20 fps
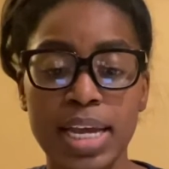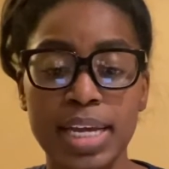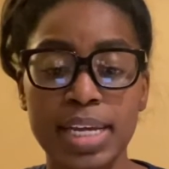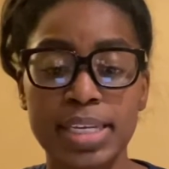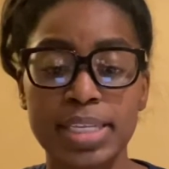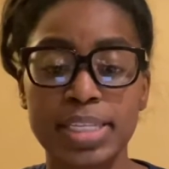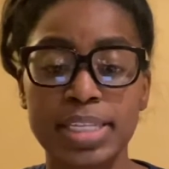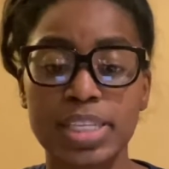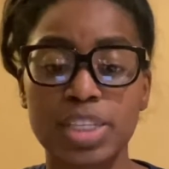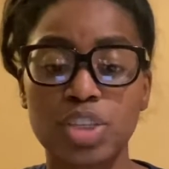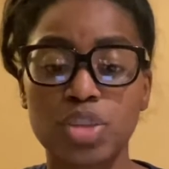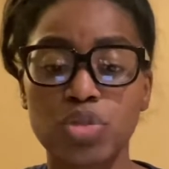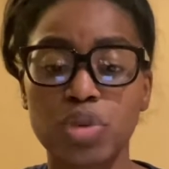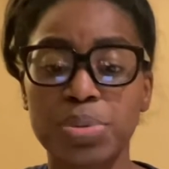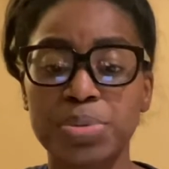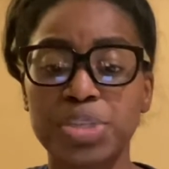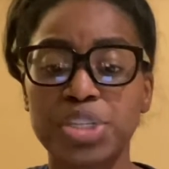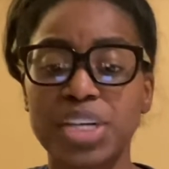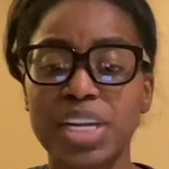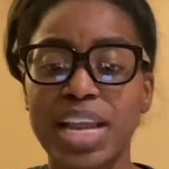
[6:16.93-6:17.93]

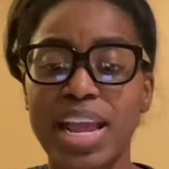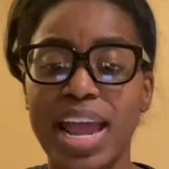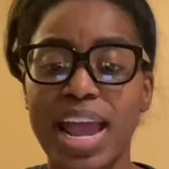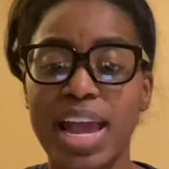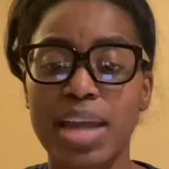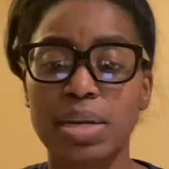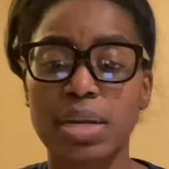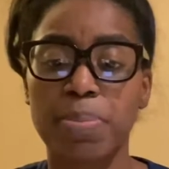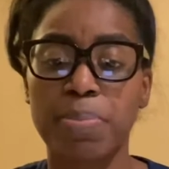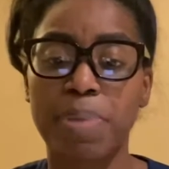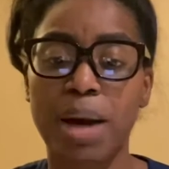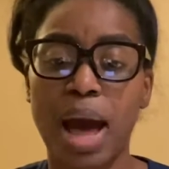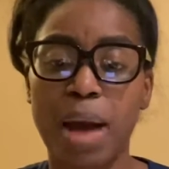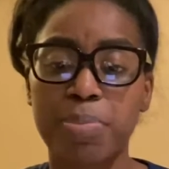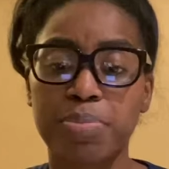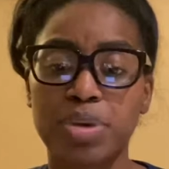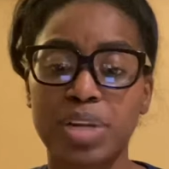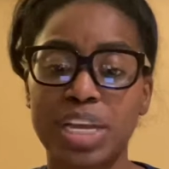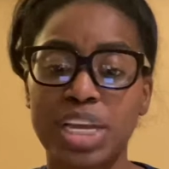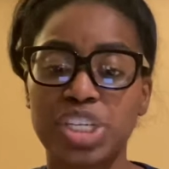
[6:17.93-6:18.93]
Description and
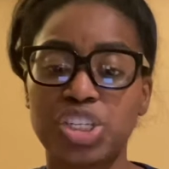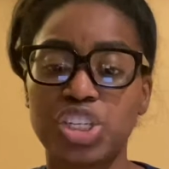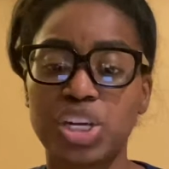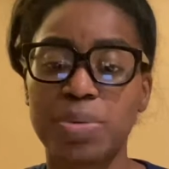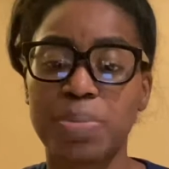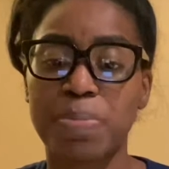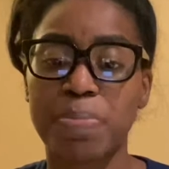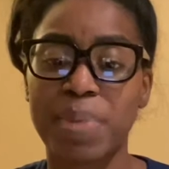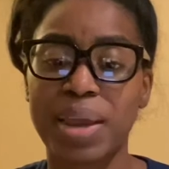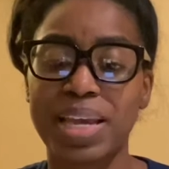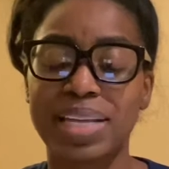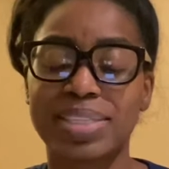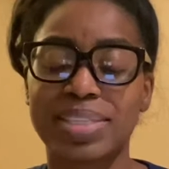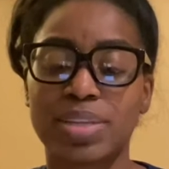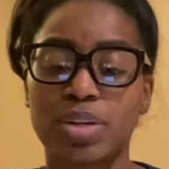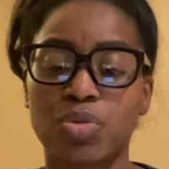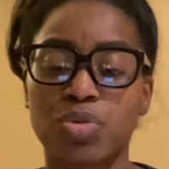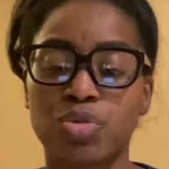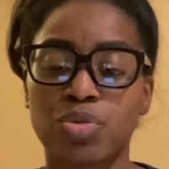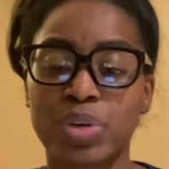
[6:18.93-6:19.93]
population-based
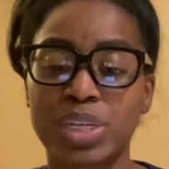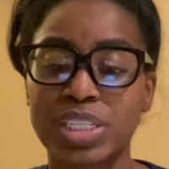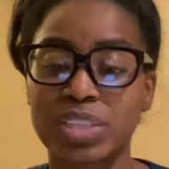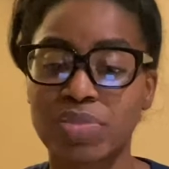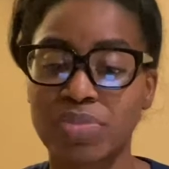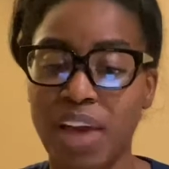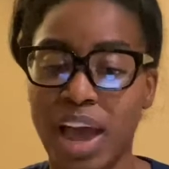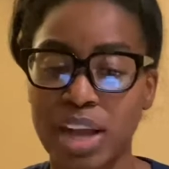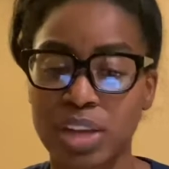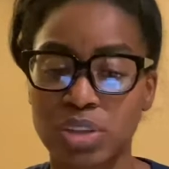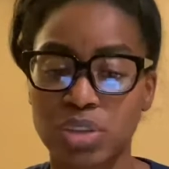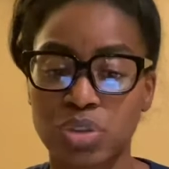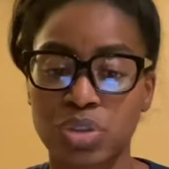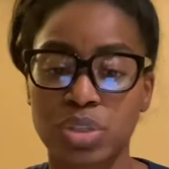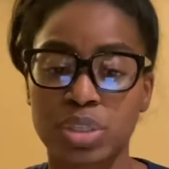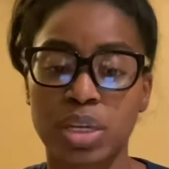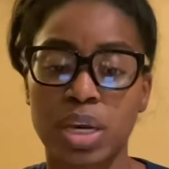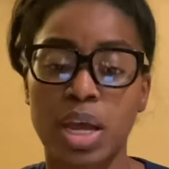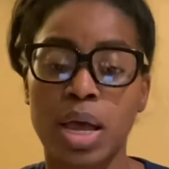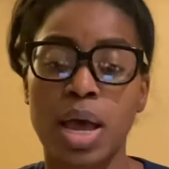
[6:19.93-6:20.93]
risk
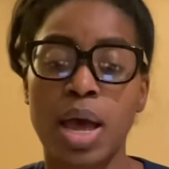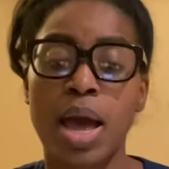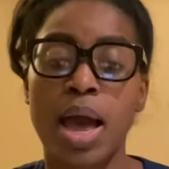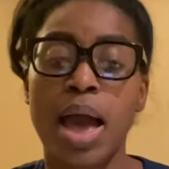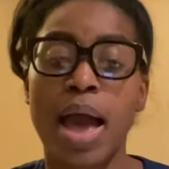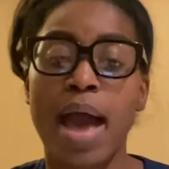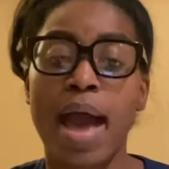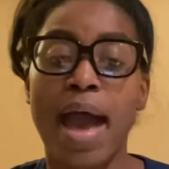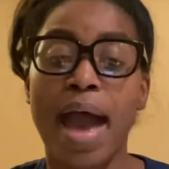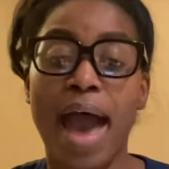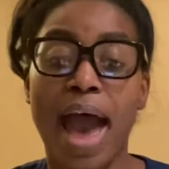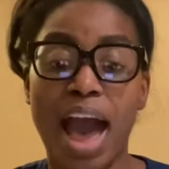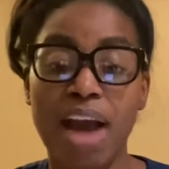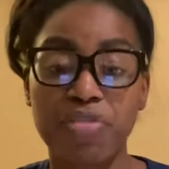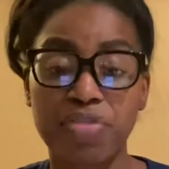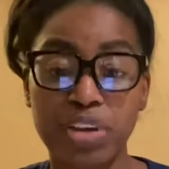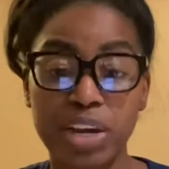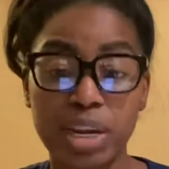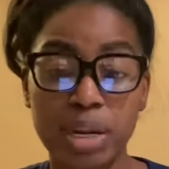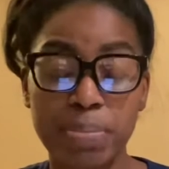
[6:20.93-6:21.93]
factors.
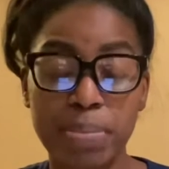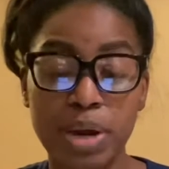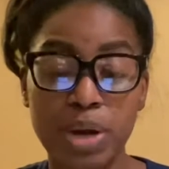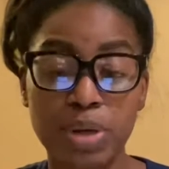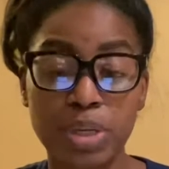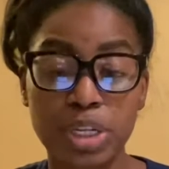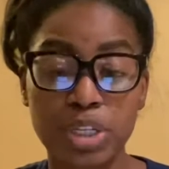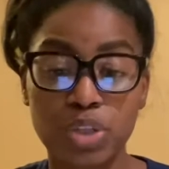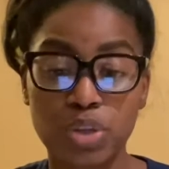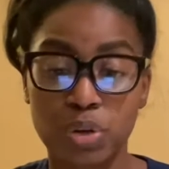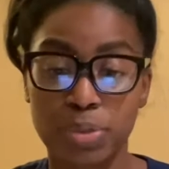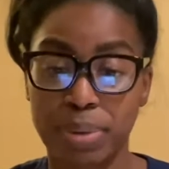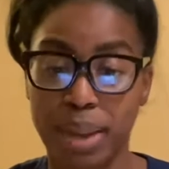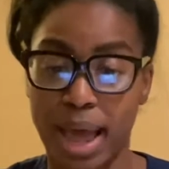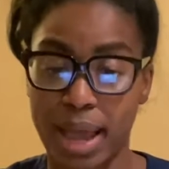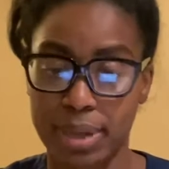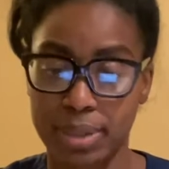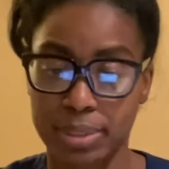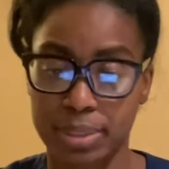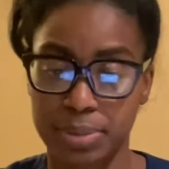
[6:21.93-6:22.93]
African Americans or
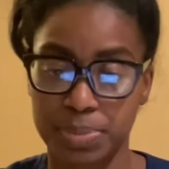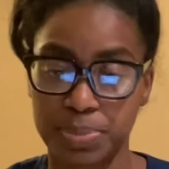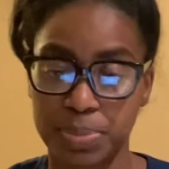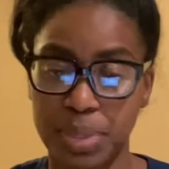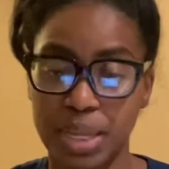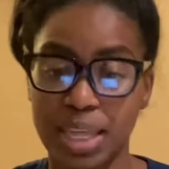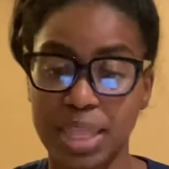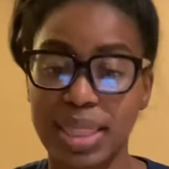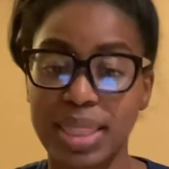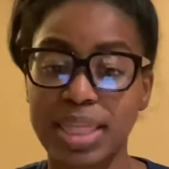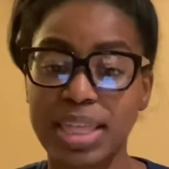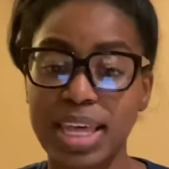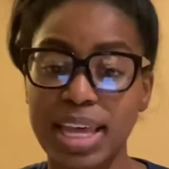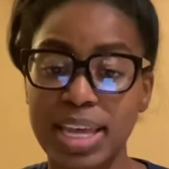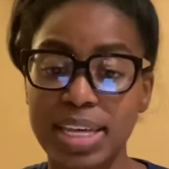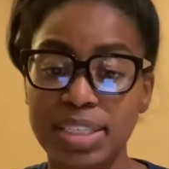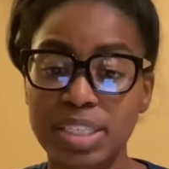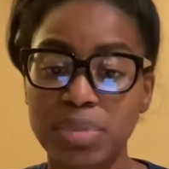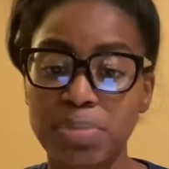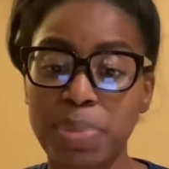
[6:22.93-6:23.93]
Blacks.
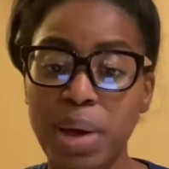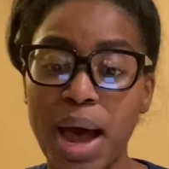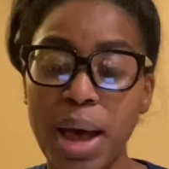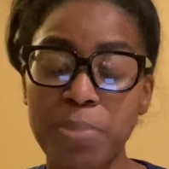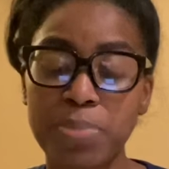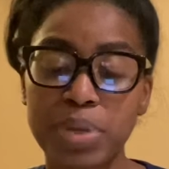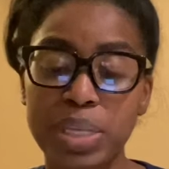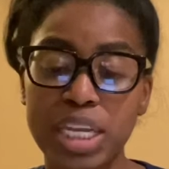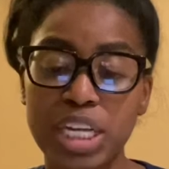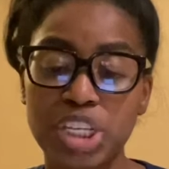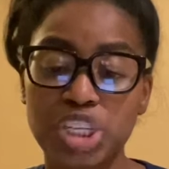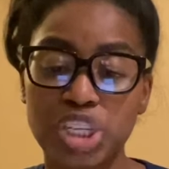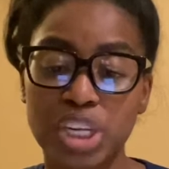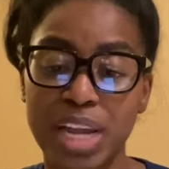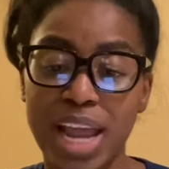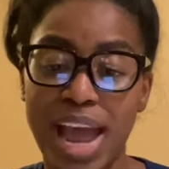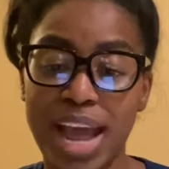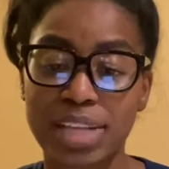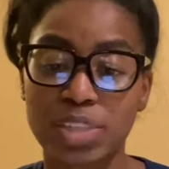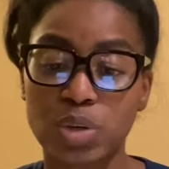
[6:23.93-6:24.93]
This population
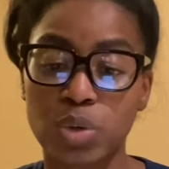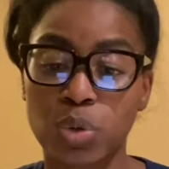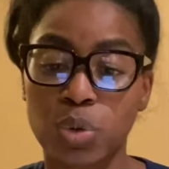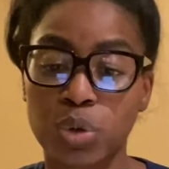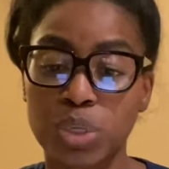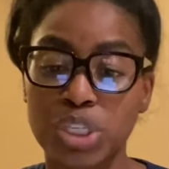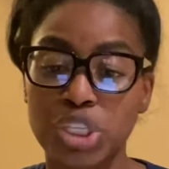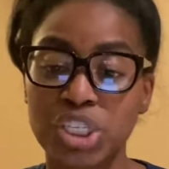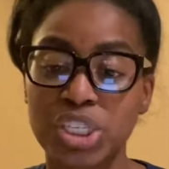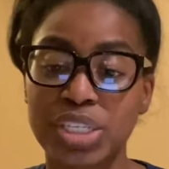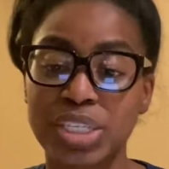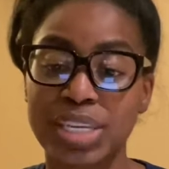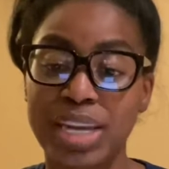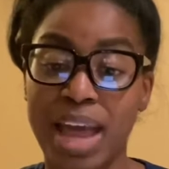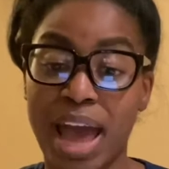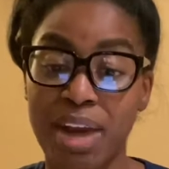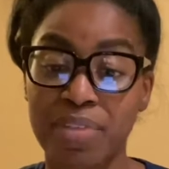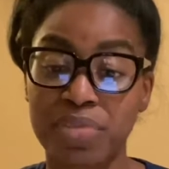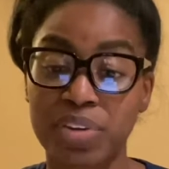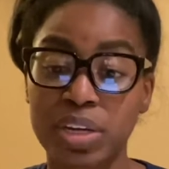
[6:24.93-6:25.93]
has origins in
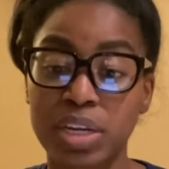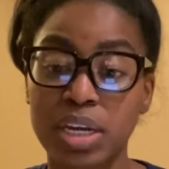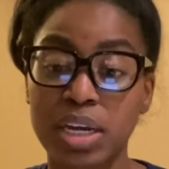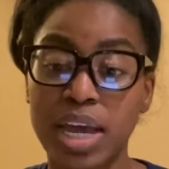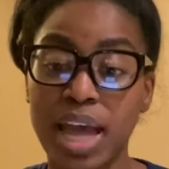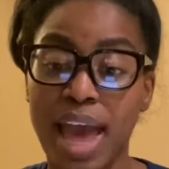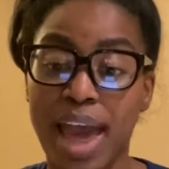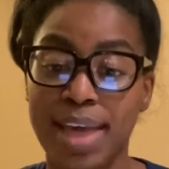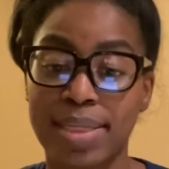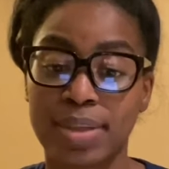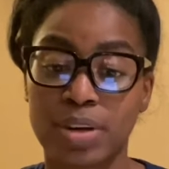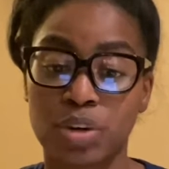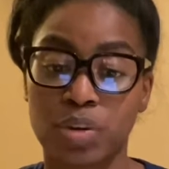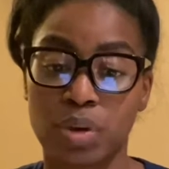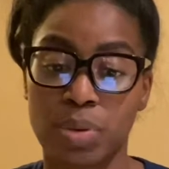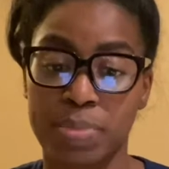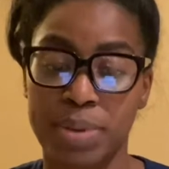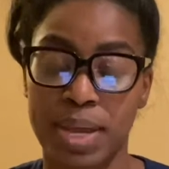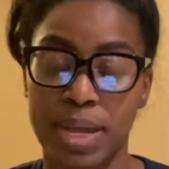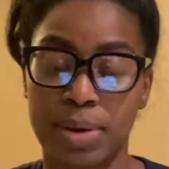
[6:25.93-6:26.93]
Africa and the
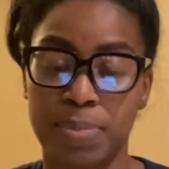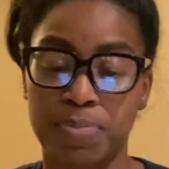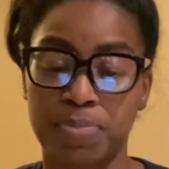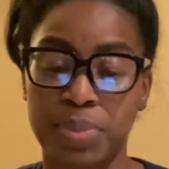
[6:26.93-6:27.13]
Caribbean.